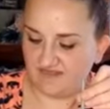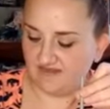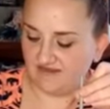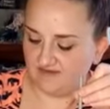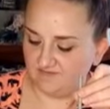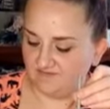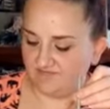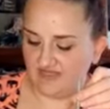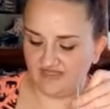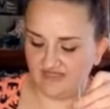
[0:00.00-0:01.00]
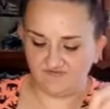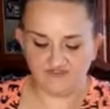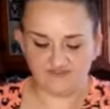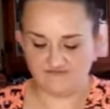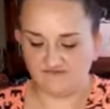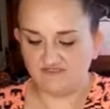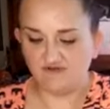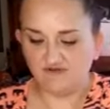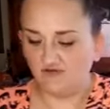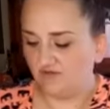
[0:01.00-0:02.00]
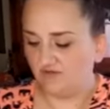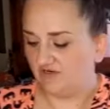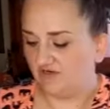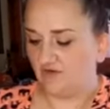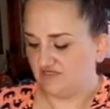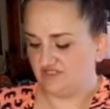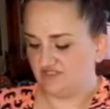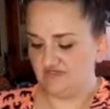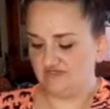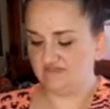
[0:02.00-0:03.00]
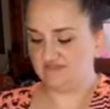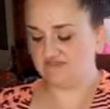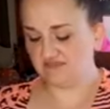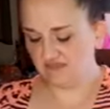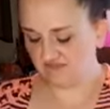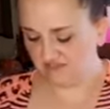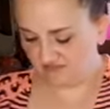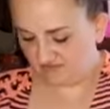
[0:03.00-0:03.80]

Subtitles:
And if you don't know what a washer is, I'll show